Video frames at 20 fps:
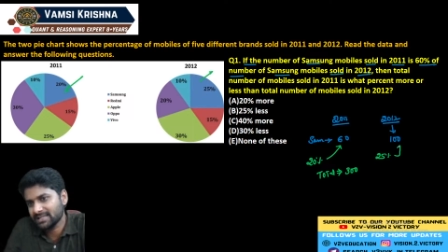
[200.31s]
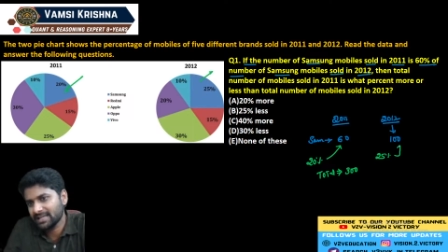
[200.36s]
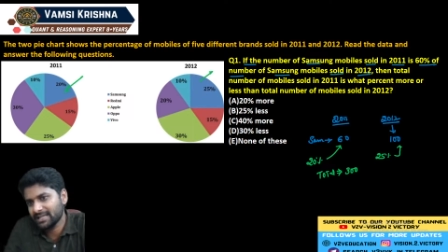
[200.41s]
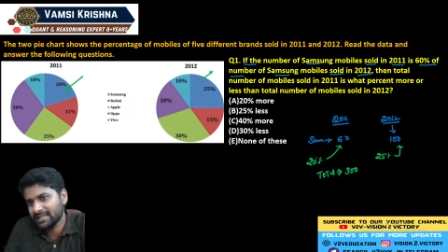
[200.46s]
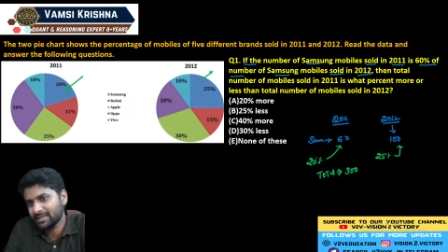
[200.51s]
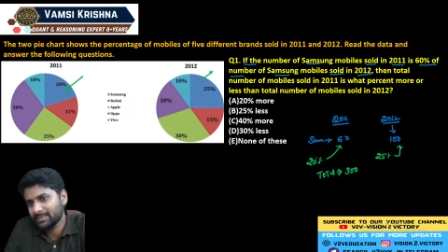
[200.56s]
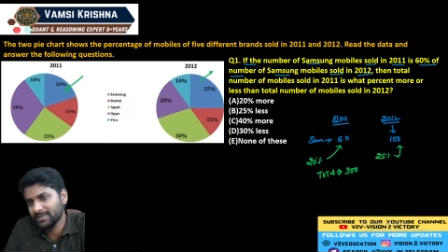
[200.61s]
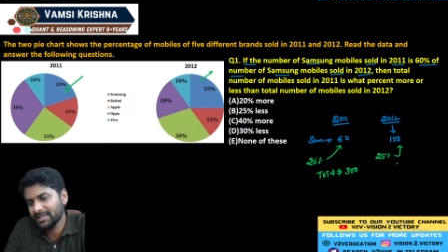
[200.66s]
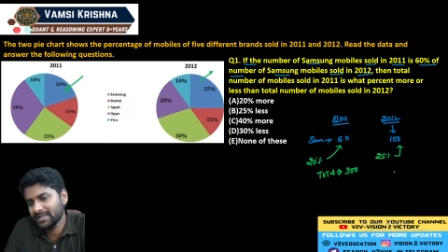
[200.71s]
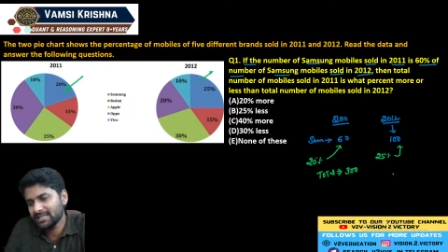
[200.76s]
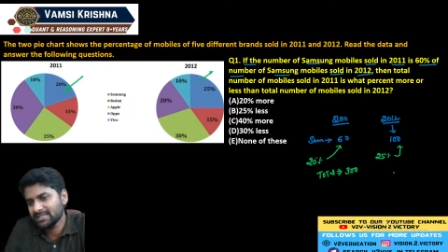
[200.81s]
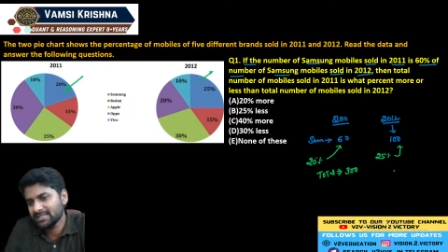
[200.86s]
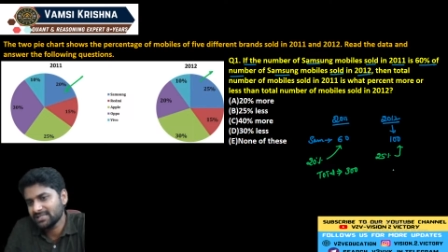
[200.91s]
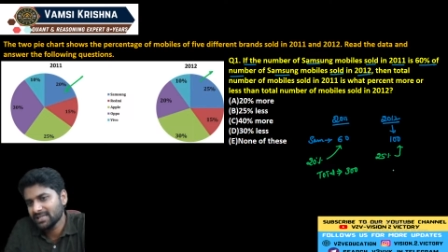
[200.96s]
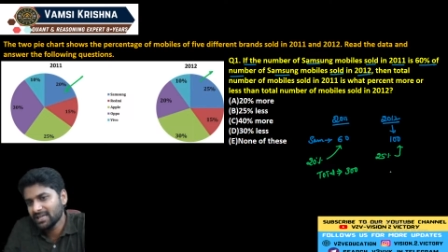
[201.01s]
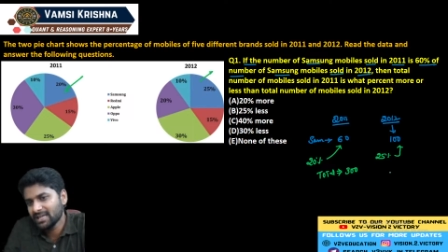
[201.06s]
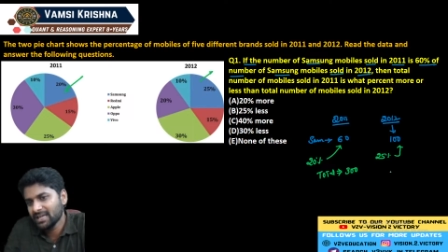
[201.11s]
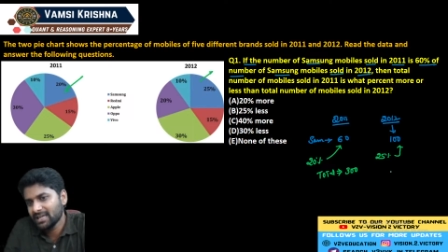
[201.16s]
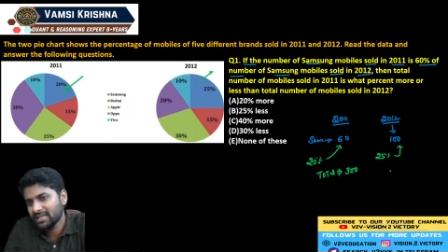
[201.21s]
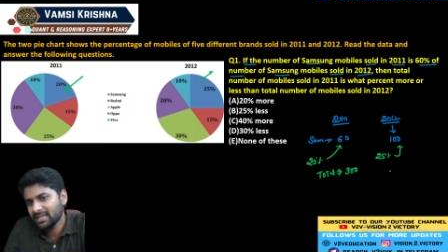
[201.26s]
It means
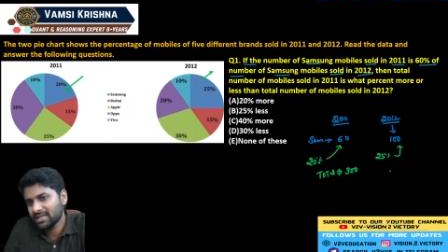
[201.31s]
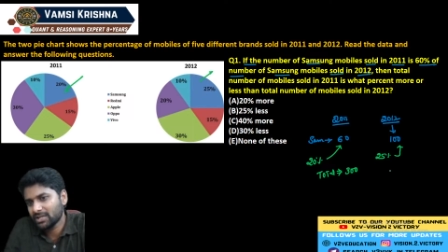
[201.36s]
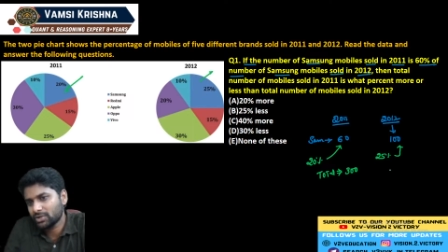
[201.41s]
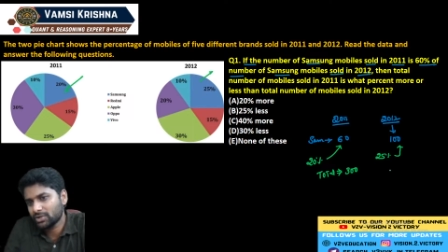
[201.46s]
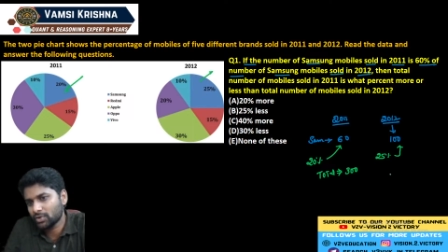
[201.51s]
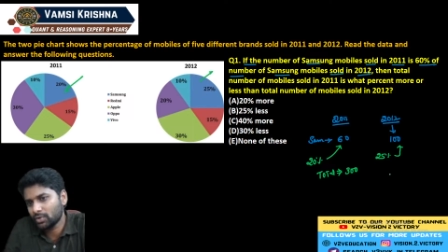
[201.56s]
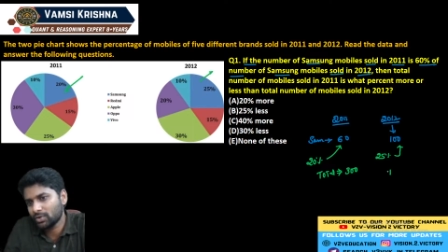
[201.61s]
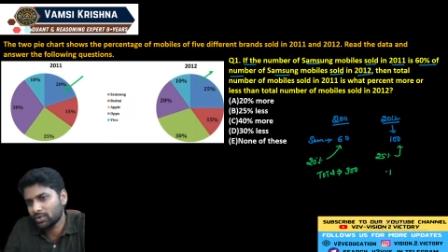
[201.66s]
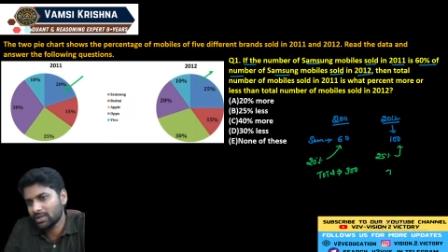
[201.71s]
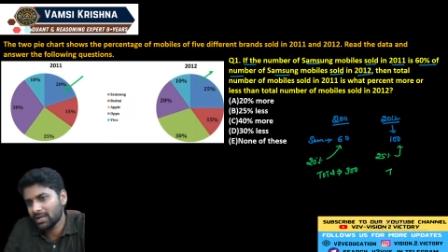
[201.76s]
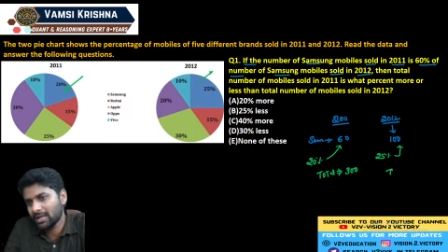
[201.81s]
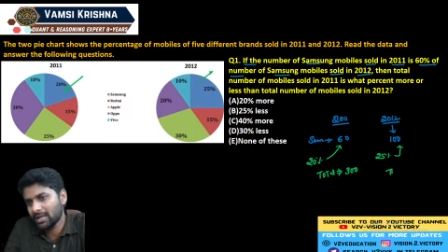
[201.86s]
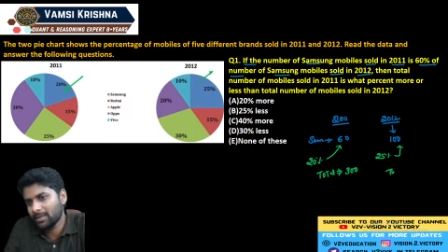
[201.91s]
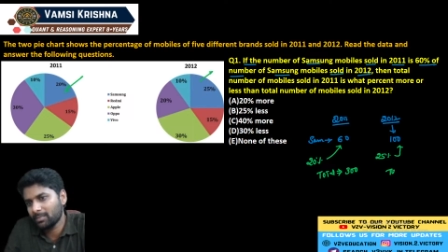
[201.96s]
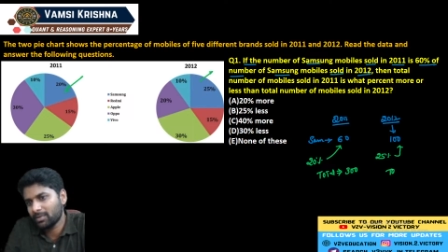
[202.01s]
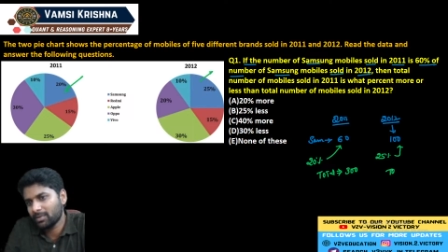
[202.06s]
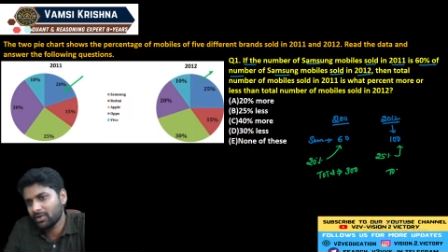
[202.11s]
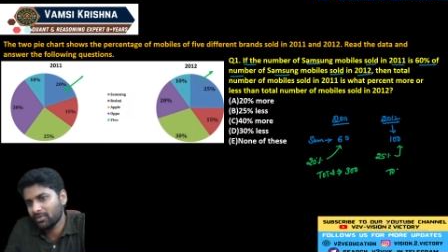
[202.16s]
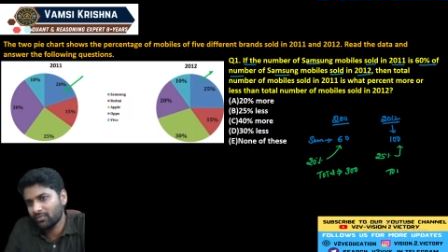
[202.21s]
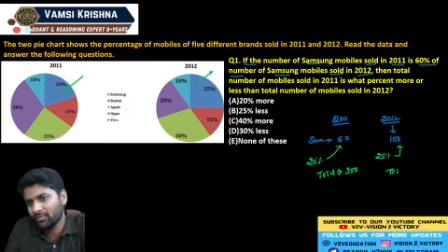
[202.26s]
your total
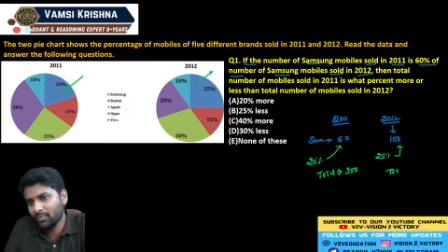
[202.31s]
number of